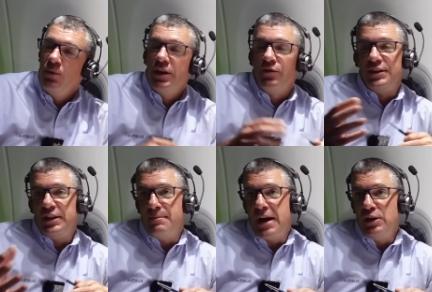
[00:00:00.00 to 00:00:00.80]
whether it's
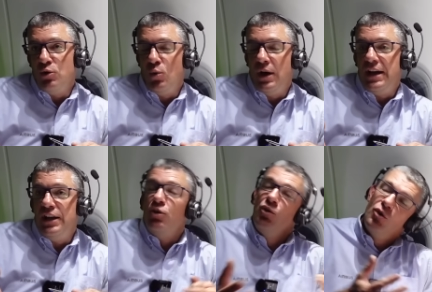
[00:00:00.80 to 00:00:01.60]
in a manual
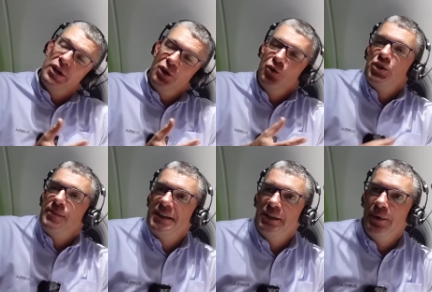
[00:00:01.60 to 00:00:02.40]
way or in an
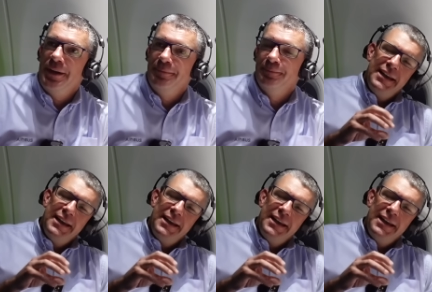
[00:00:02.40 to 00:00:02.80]
automatic way.